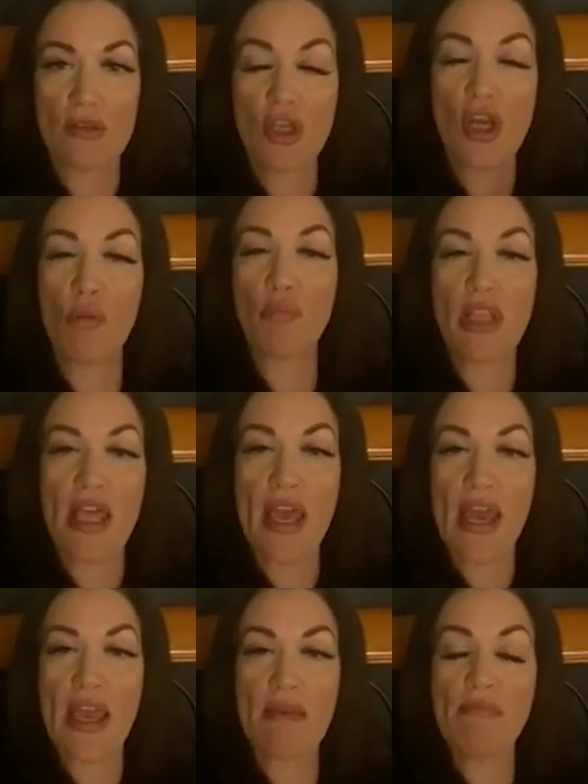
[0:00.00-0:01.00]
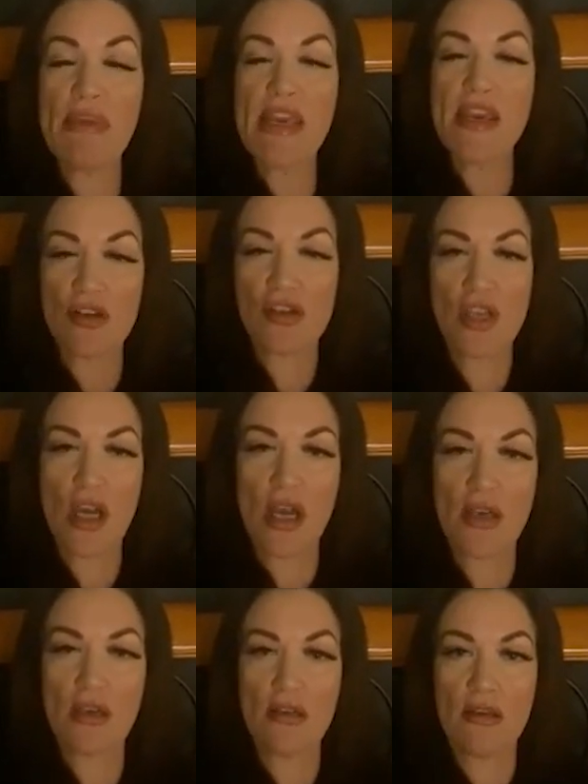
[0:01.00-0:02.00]
to go play and be your
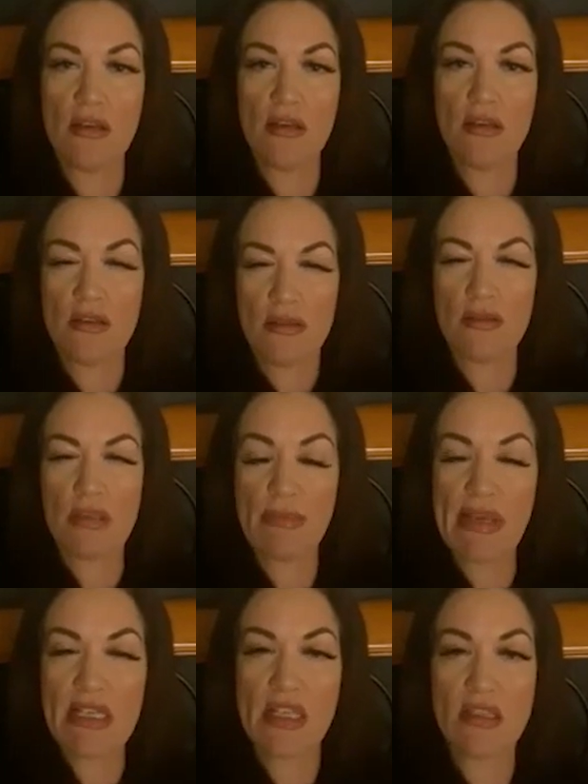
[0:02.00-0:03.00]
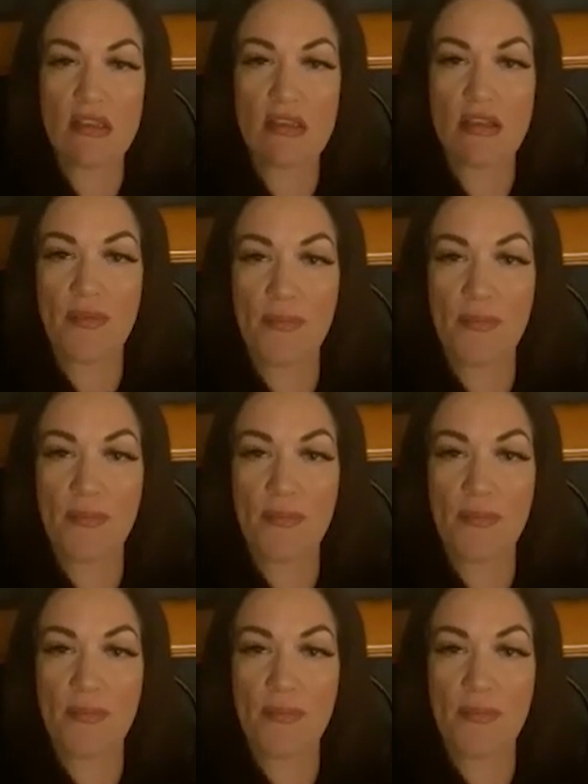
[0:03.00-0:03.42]
son. Does that make sense?